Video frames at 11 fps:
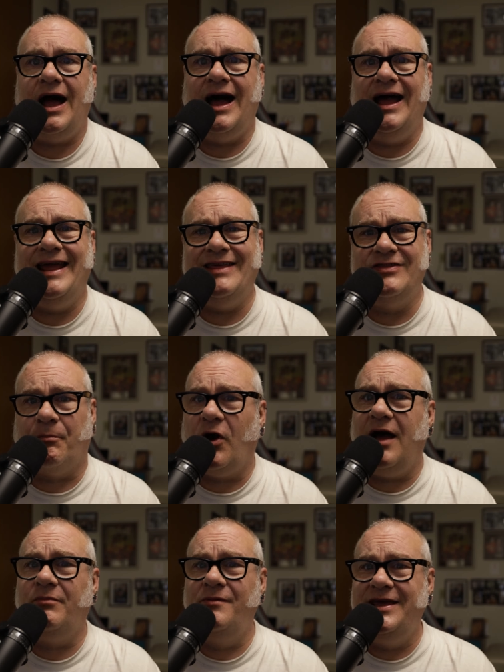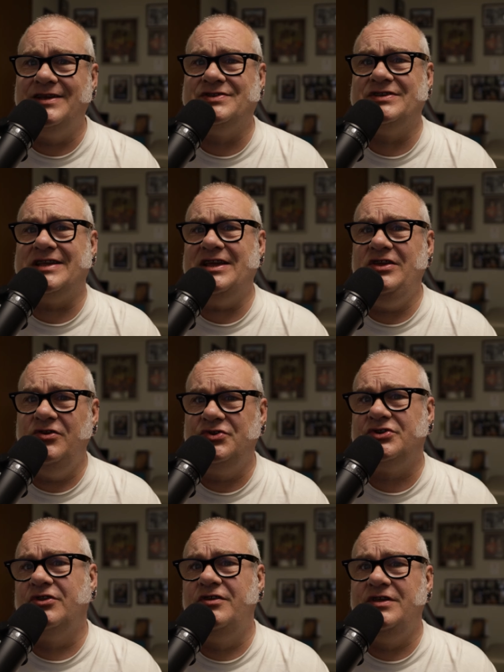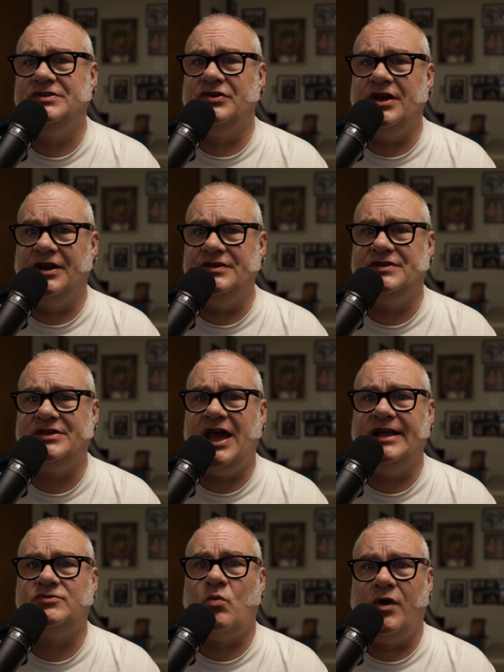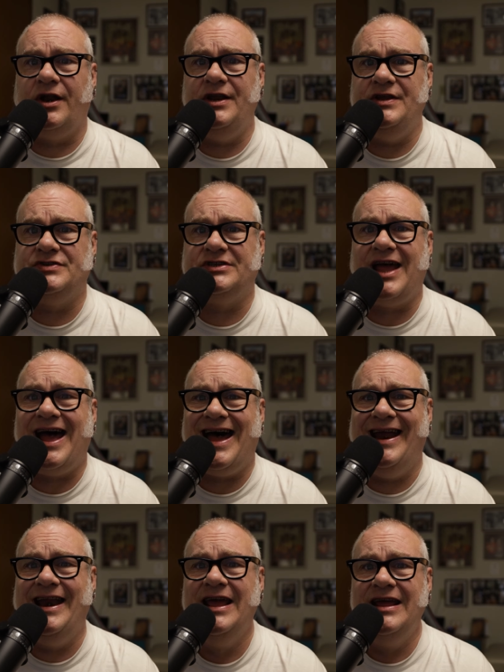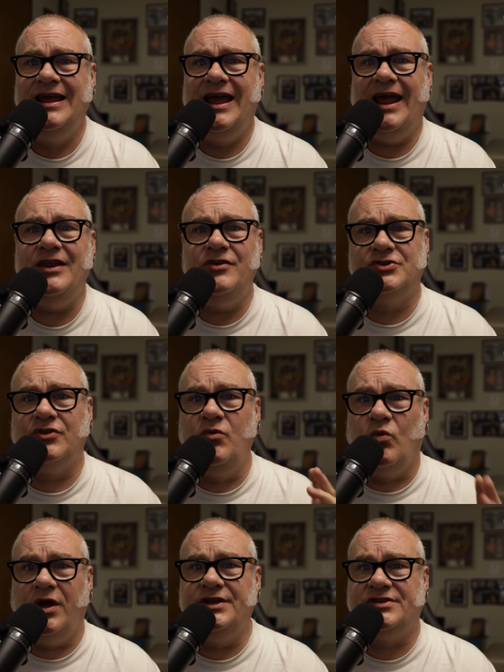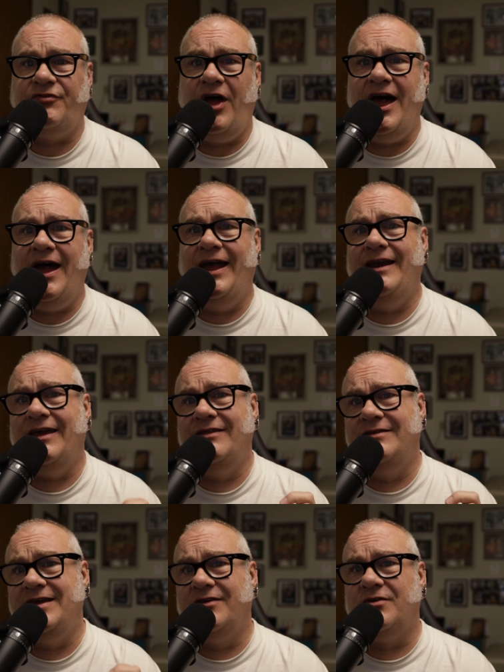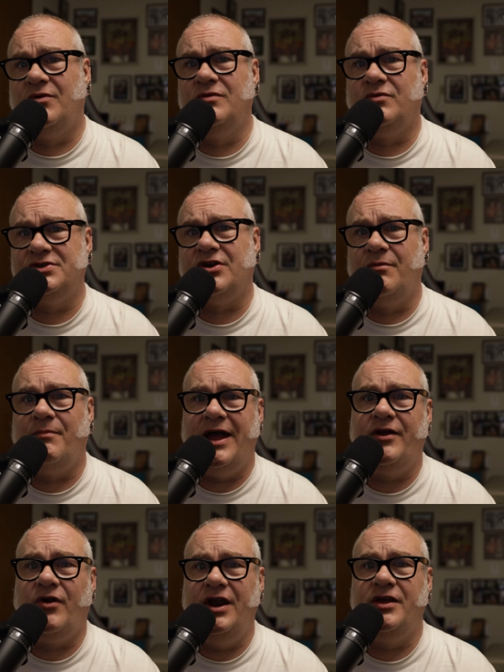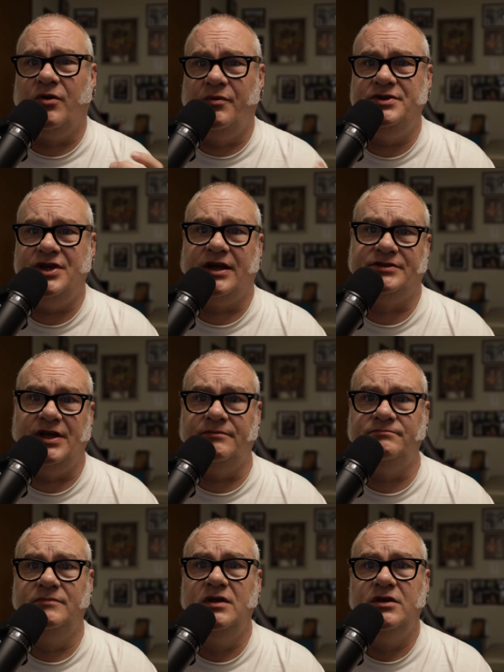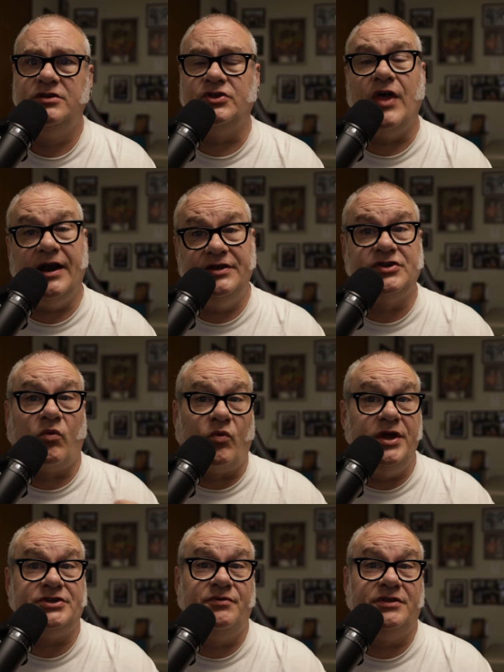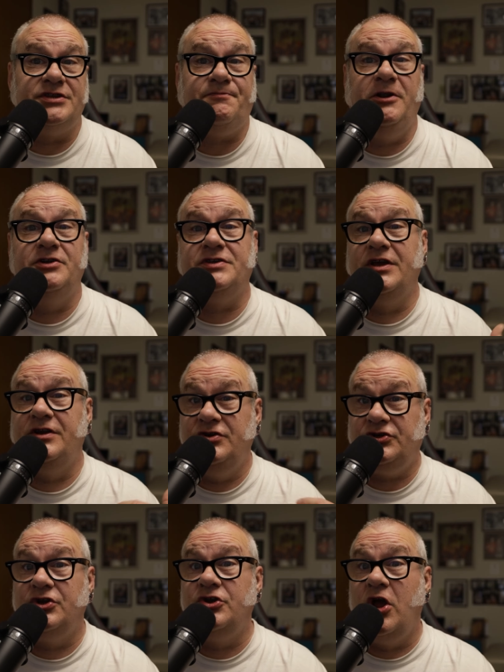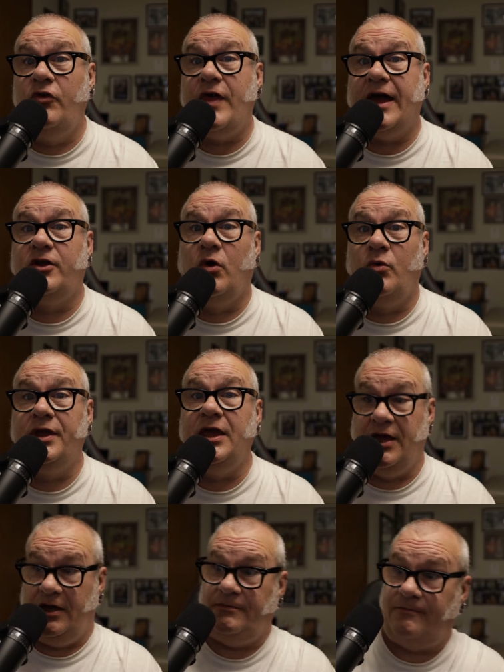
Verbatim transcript: I, the problem is is that usually these are done in sets, one on each side, and usually one is fine, and then the other one will start migrating or rejecting. So that is a risk with this piercing, and you should know that going in.